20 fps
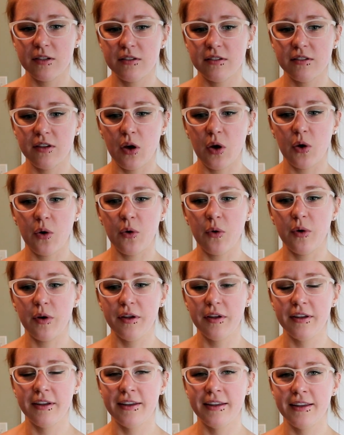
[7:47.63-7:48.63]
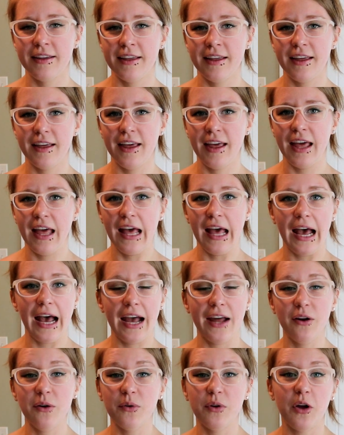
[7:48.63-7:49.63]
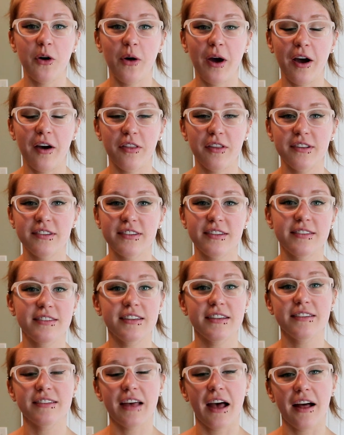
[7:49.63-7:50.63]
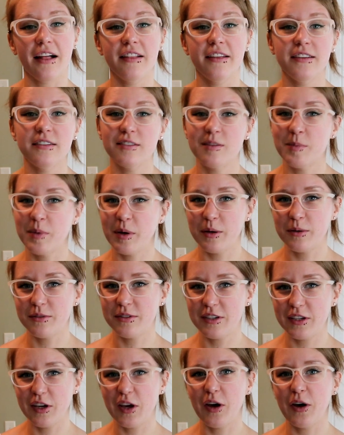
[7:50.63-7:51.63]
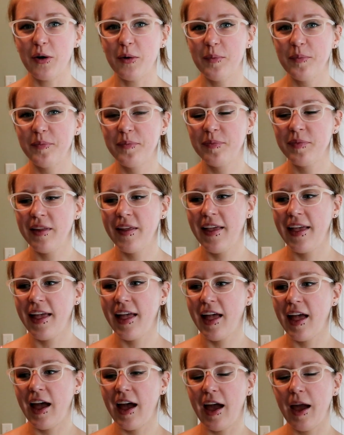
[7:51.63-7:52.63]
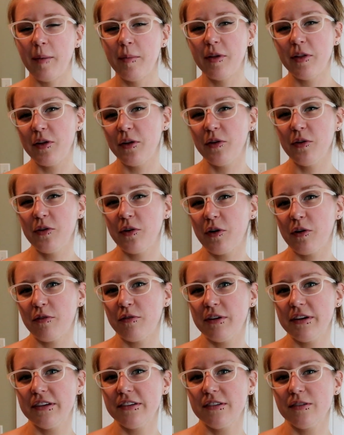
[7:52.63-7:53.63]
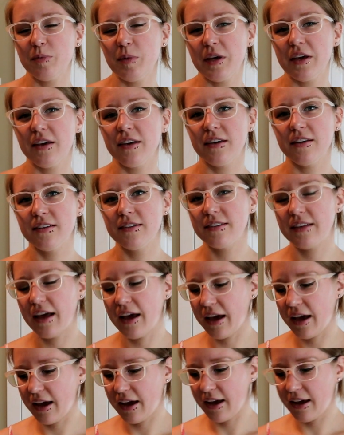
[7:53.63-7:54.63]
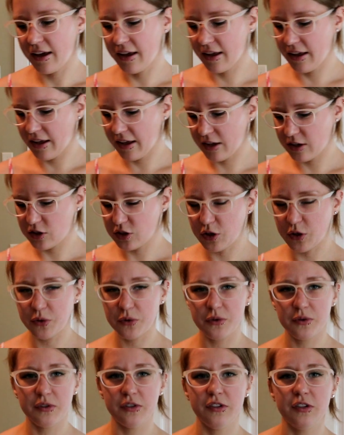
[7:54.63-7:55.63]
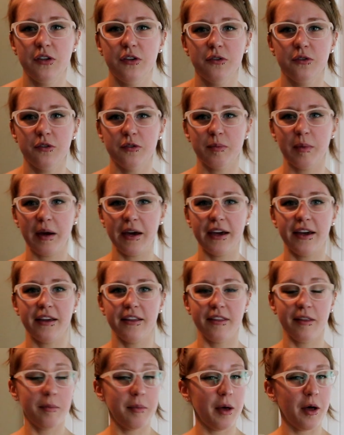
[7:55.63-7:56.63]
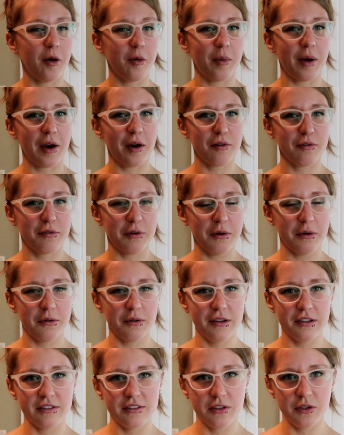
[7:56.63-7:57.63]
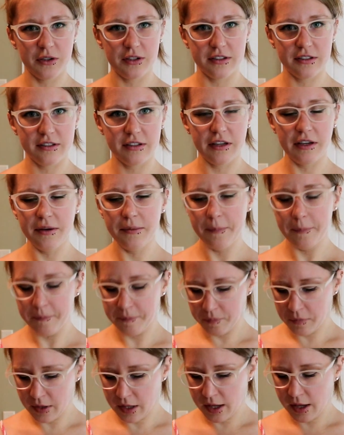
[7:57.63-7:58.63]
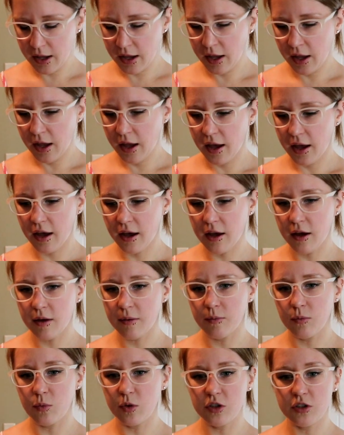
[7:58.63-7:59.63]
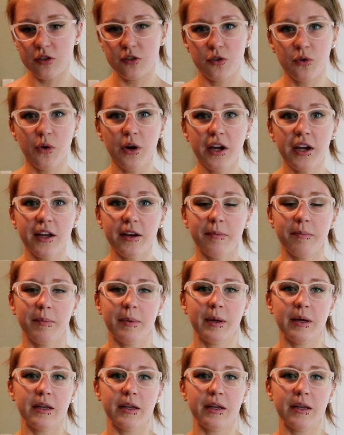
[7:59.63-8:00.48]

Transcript: So I don't know how this is exactly supposed to go. I'm a little nervous because I chose to use my lapel microphone, as you can see, which is great,